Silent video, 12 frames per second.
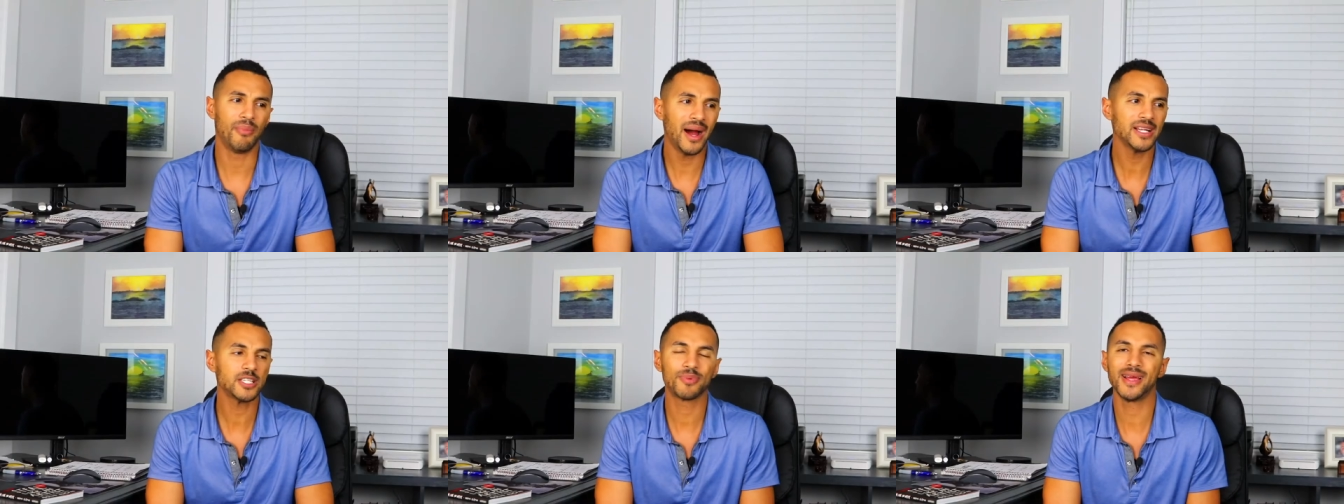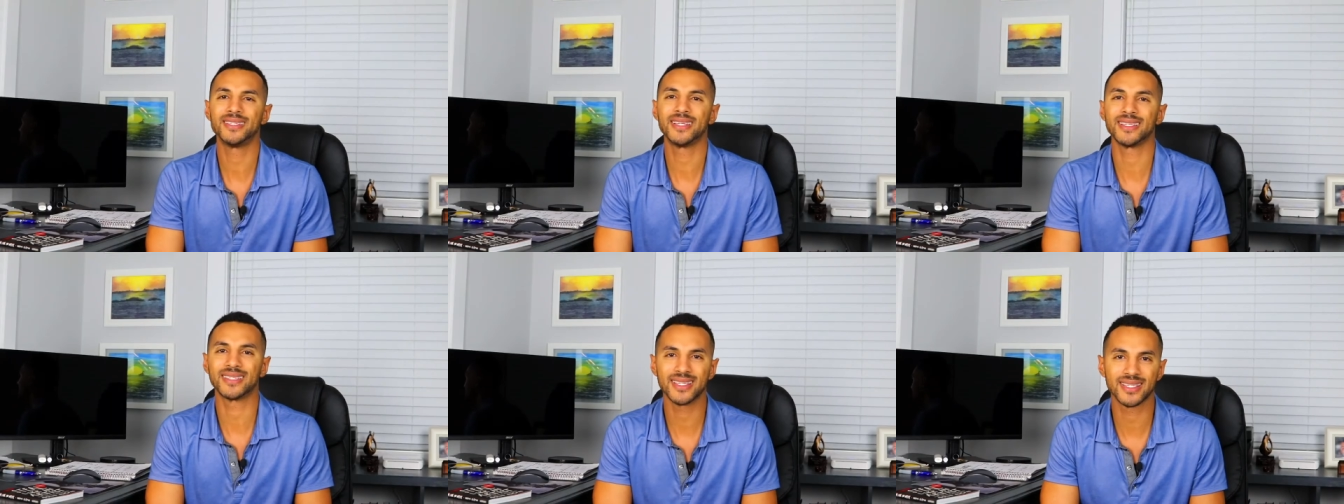MySpace
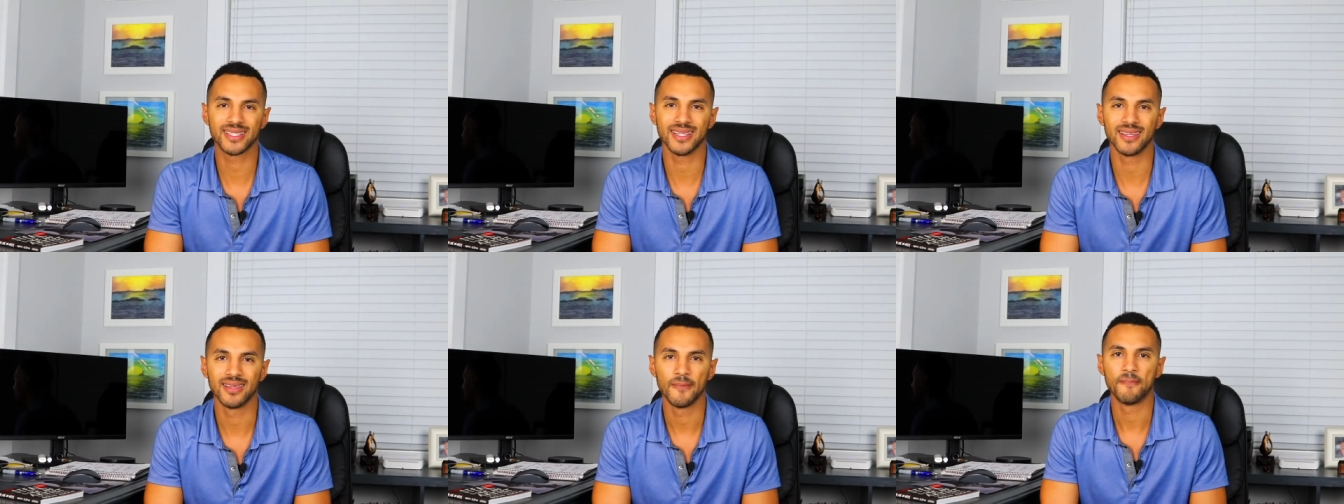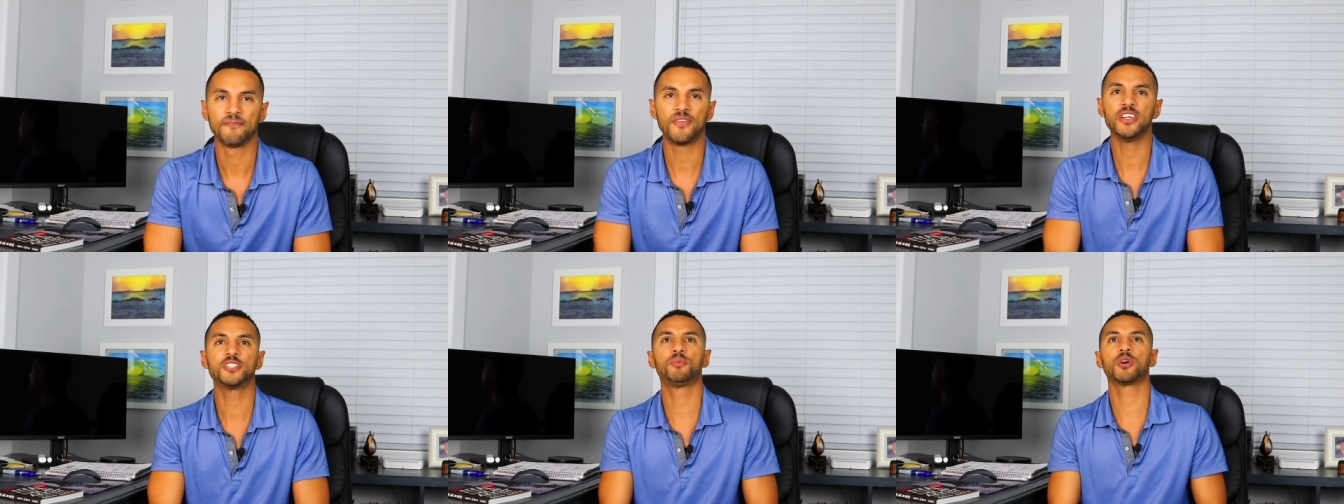existed.
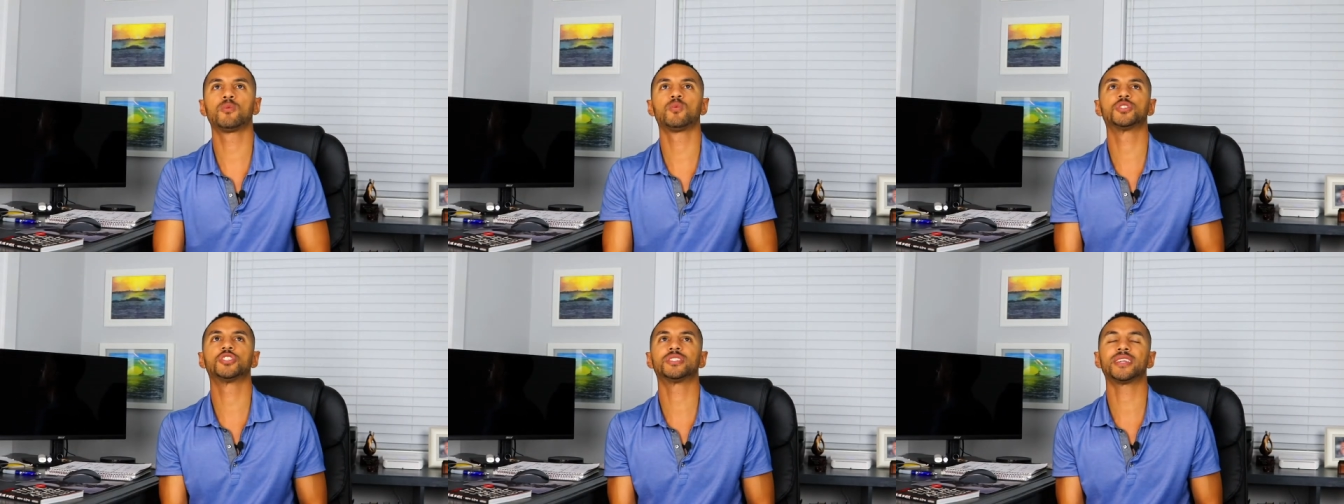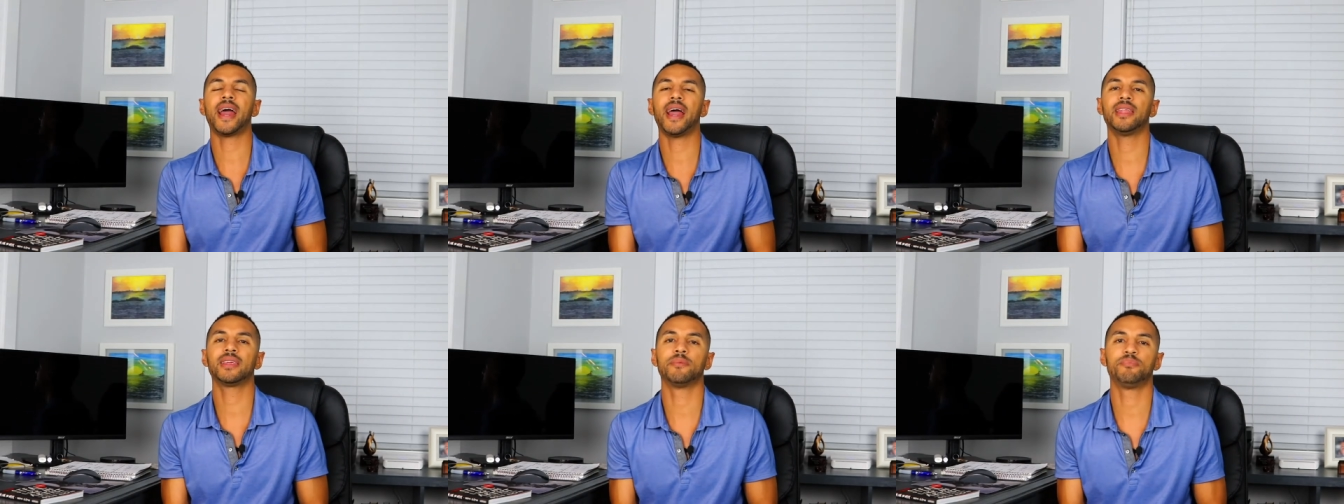Facebook was just
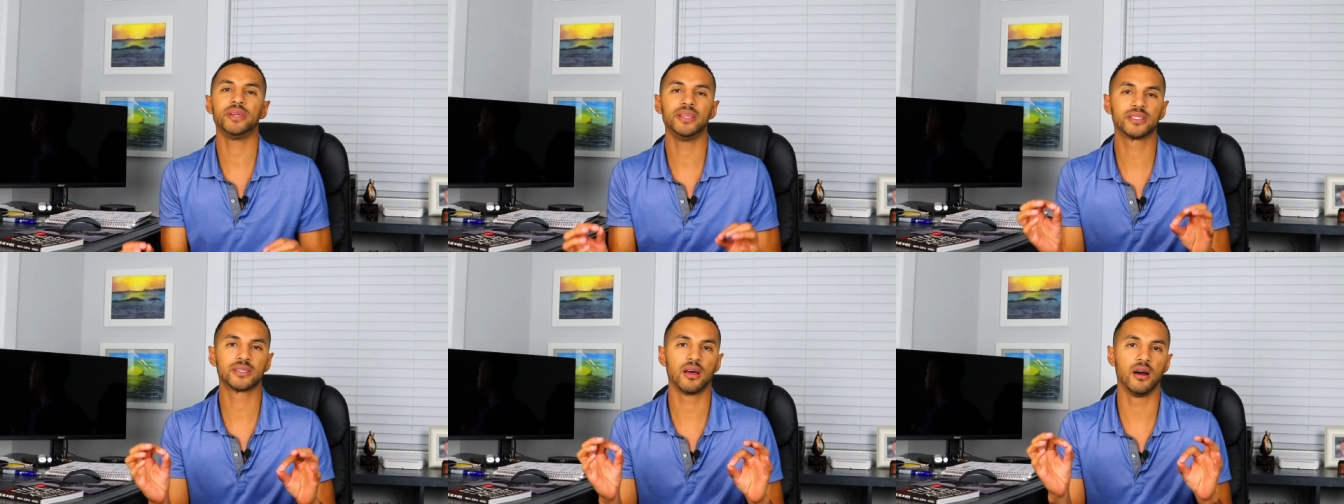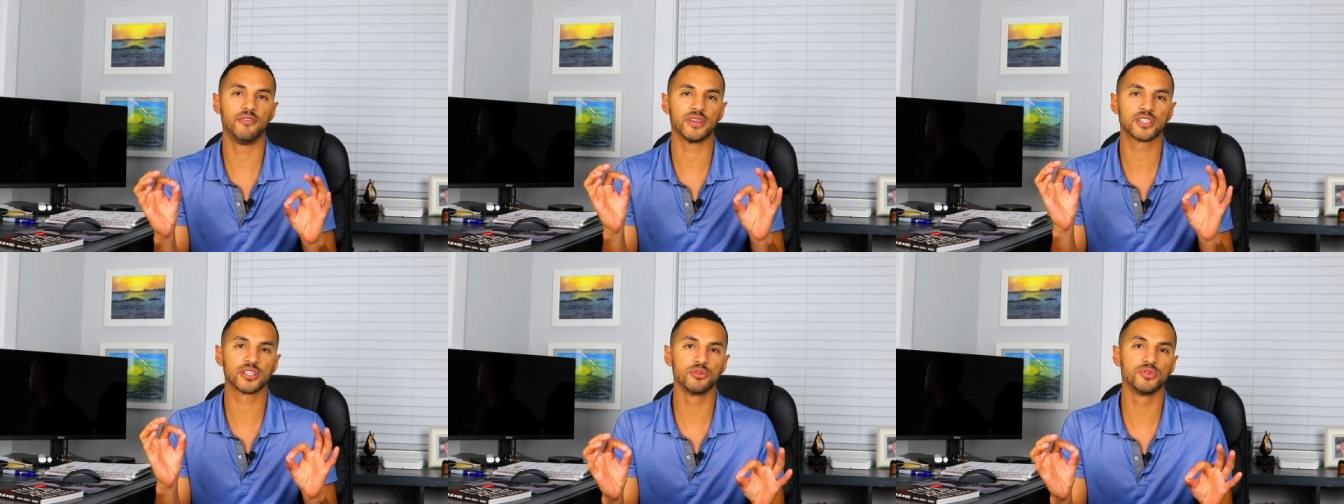adding a piece of
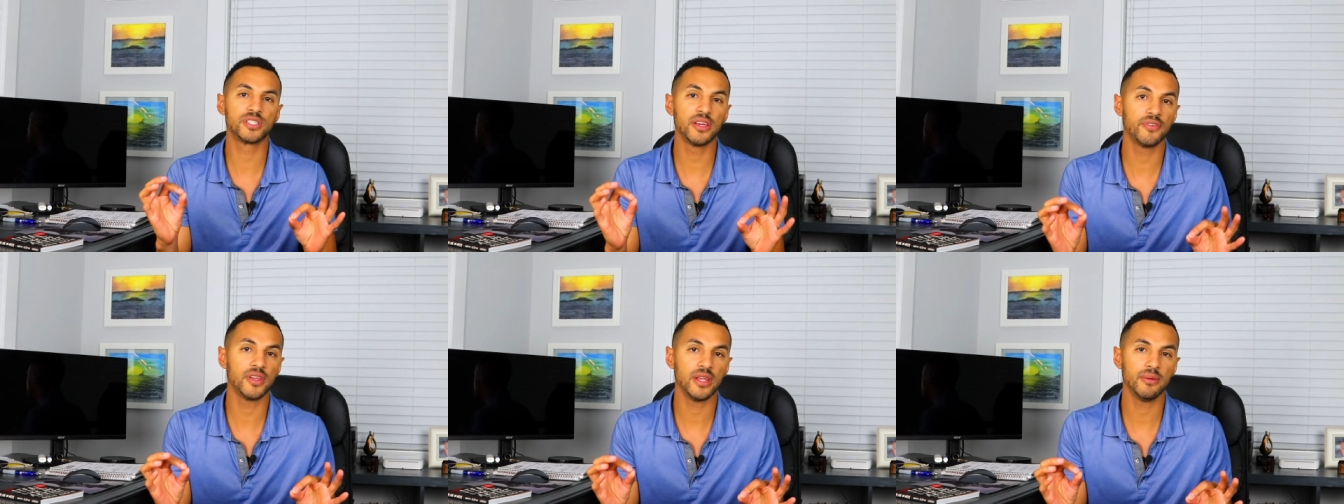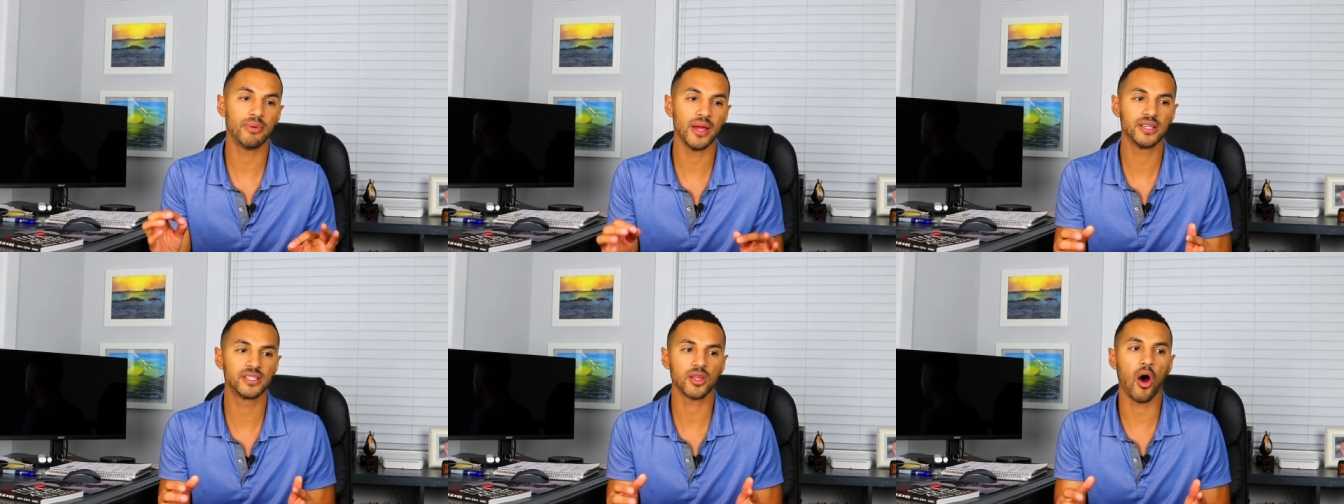exclusivity
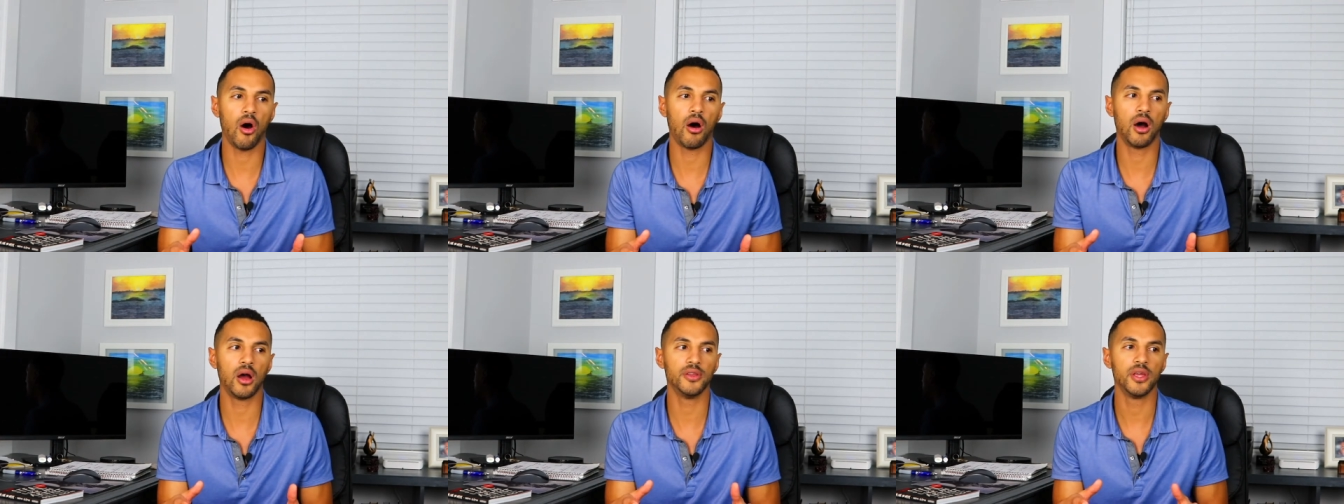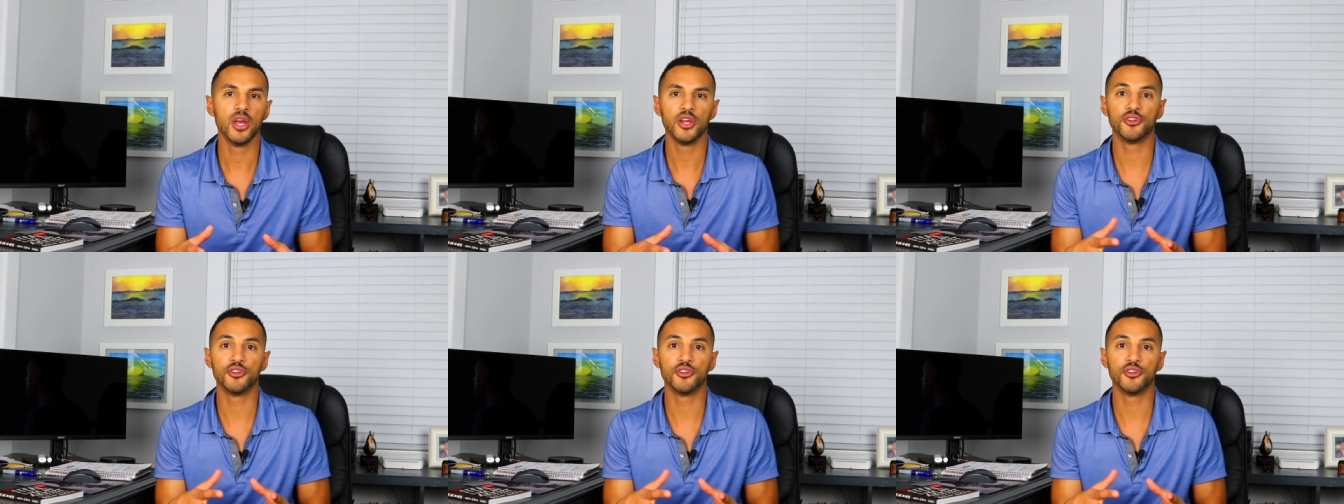based on